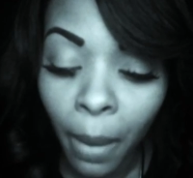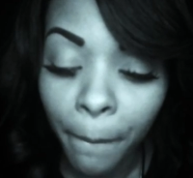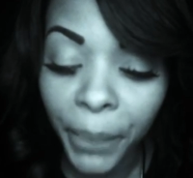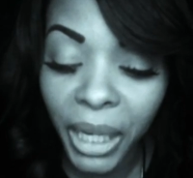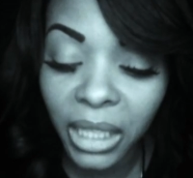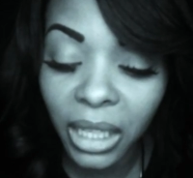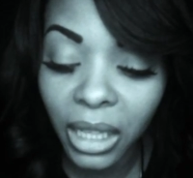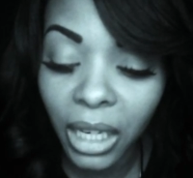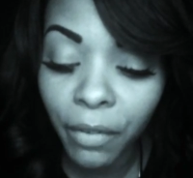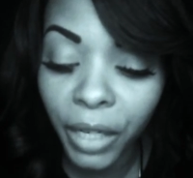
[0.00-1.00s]
but
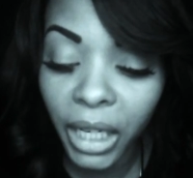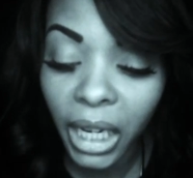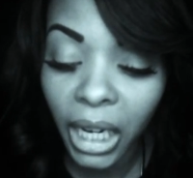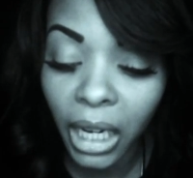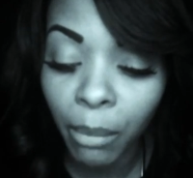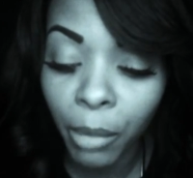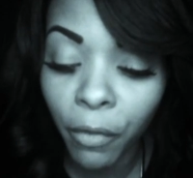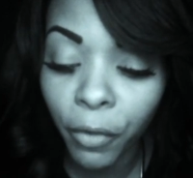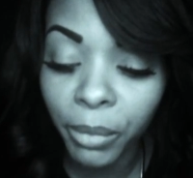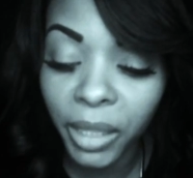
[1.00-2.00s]
delivered him
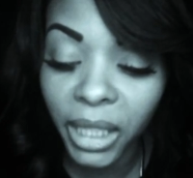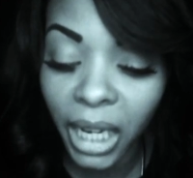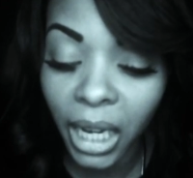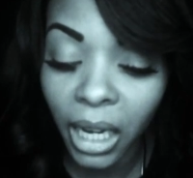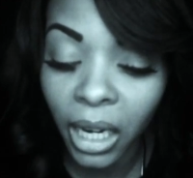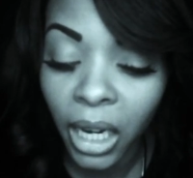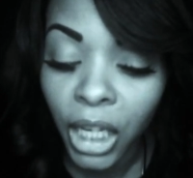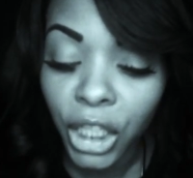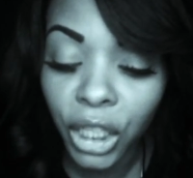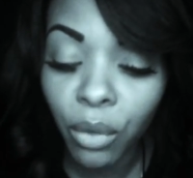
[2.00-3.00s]
from sin.
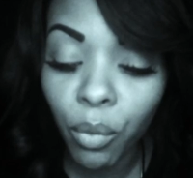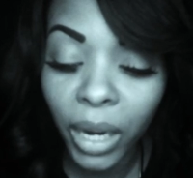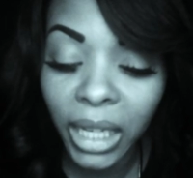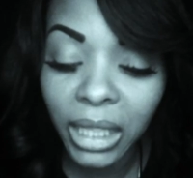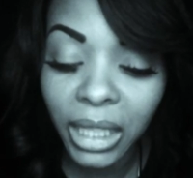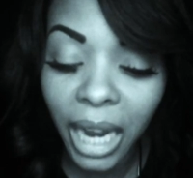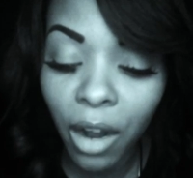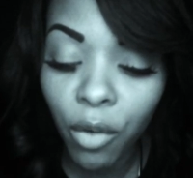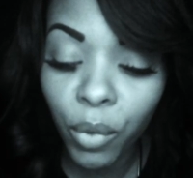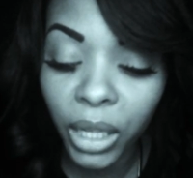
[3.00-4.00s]
She went
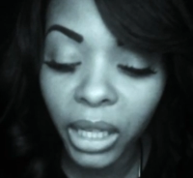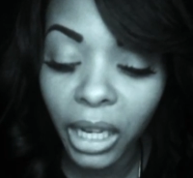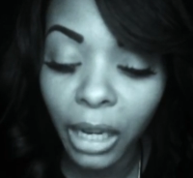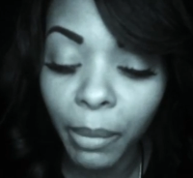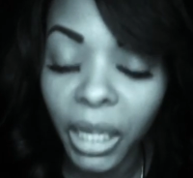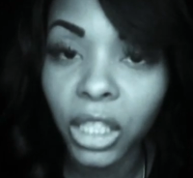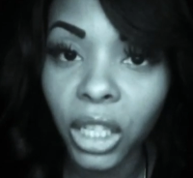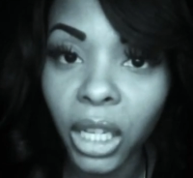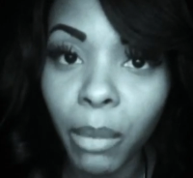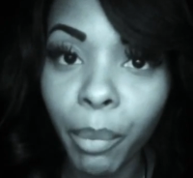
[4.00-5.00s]
down with him
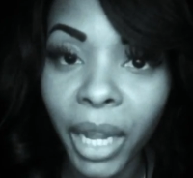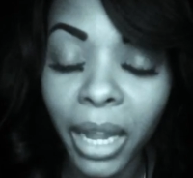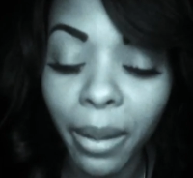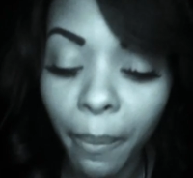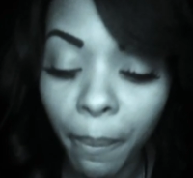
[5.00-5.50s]
into the pit.